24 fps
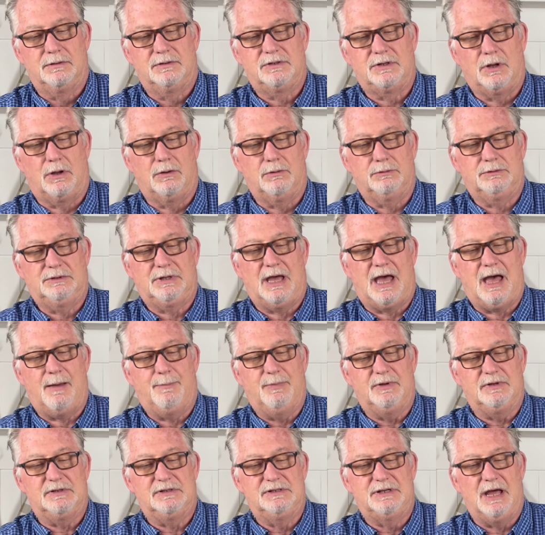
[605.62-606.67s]
So
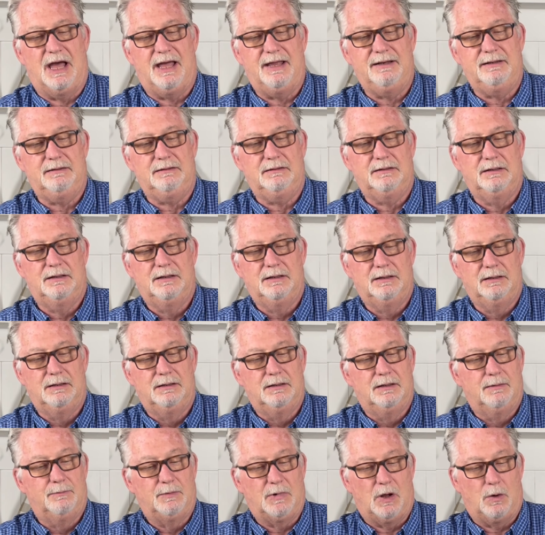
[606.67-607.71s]
top is done.
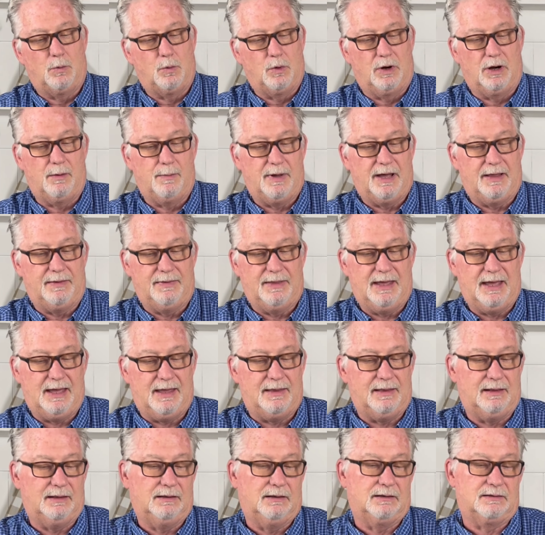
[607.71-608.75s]
Not worried about
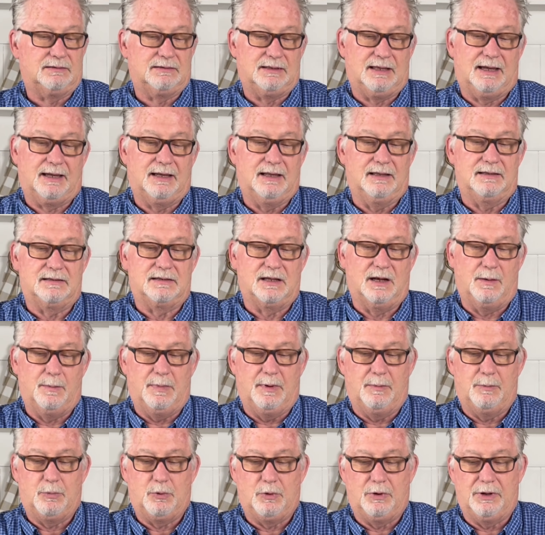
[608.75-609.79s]
that. It looks like it's gonna
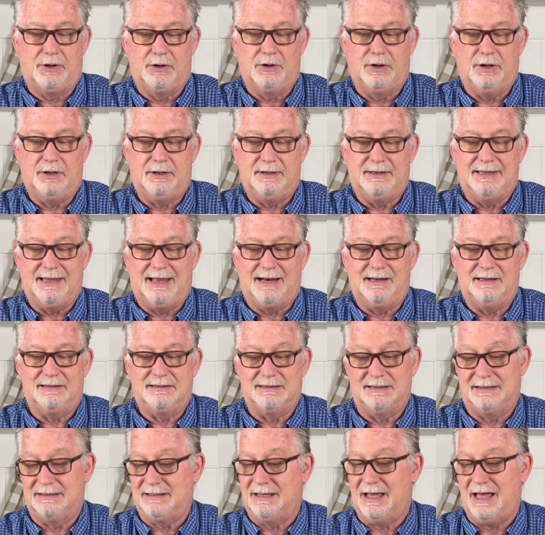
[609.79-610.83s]
be pretty good. That is
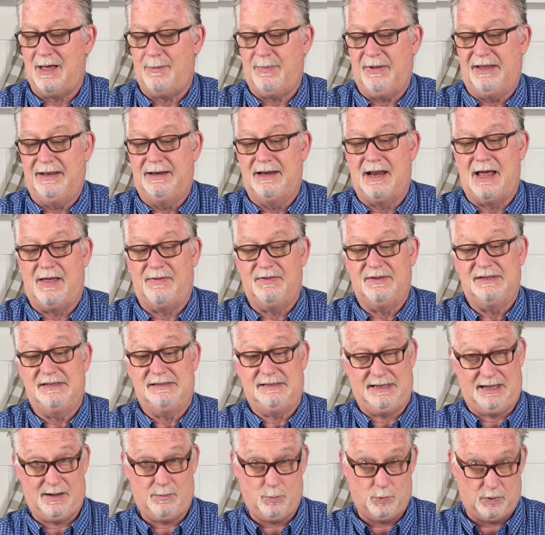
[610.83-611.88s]
the top and not the
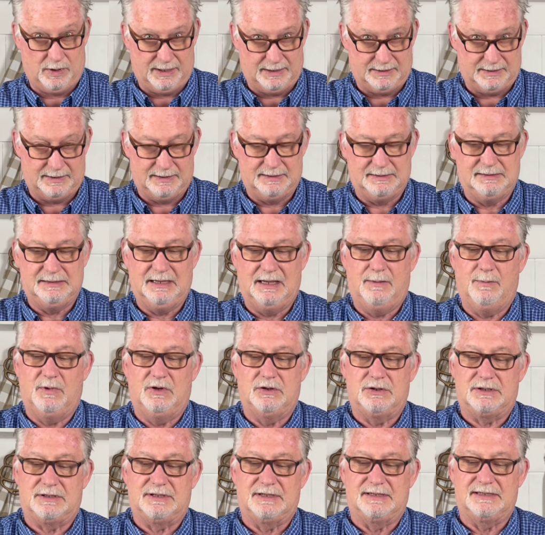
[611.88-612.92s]
seam. We'll get to the seam in
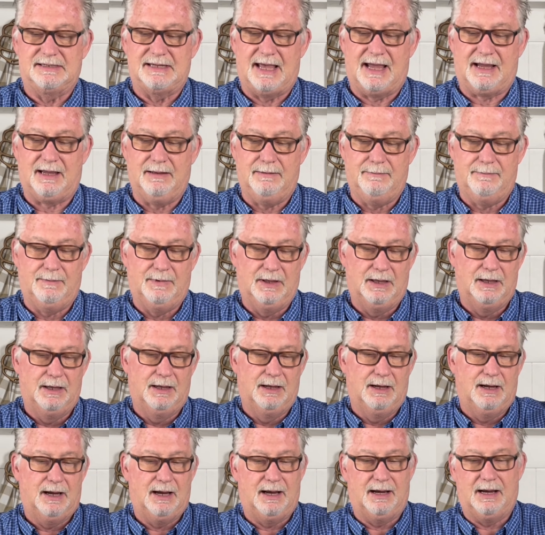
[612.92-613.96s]
just a second.
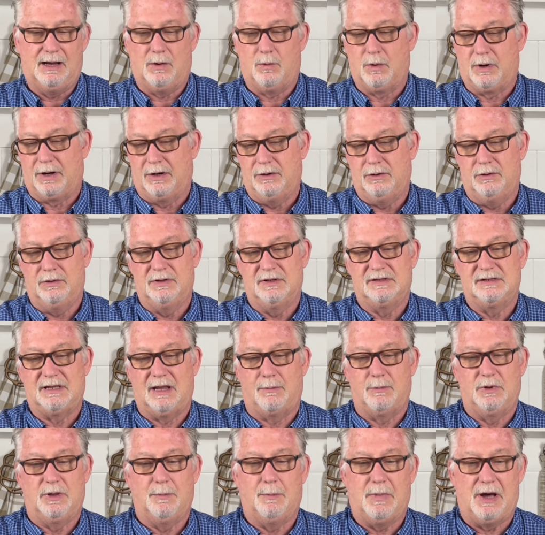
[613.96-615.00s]
And now we're gonna do the same
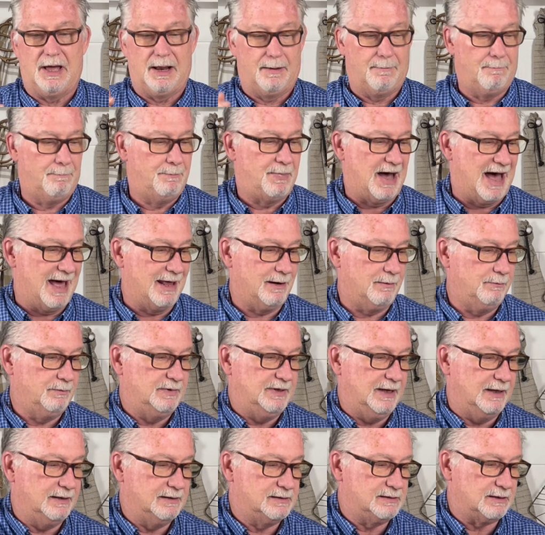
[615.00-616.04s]
with the bottom. Bottom
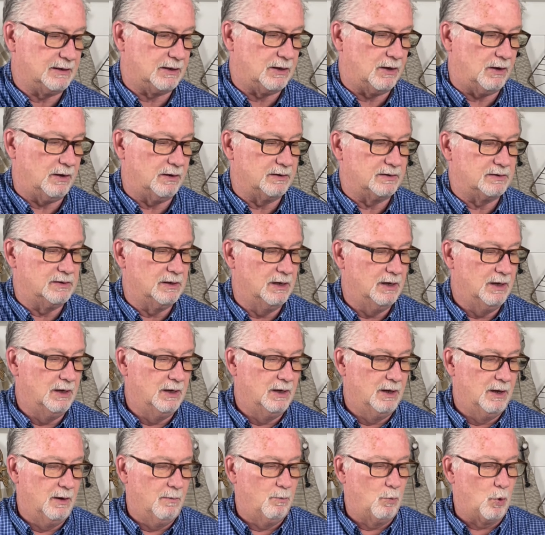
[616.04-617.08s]
tends to cause
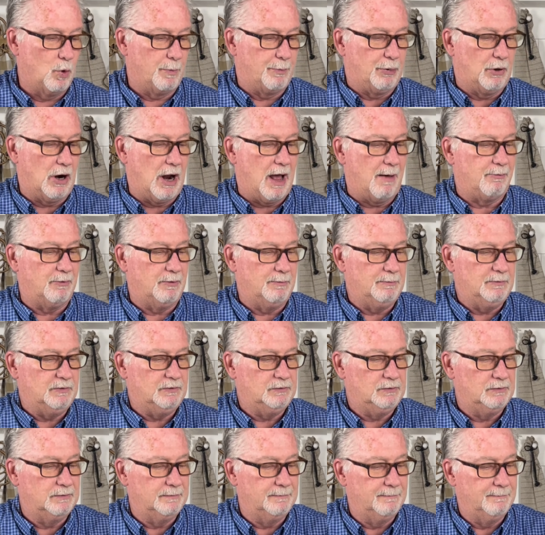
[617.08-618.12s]
more
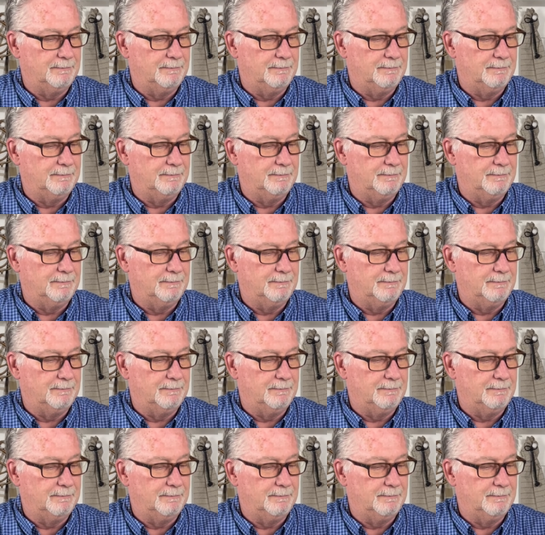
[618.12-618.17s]
problems.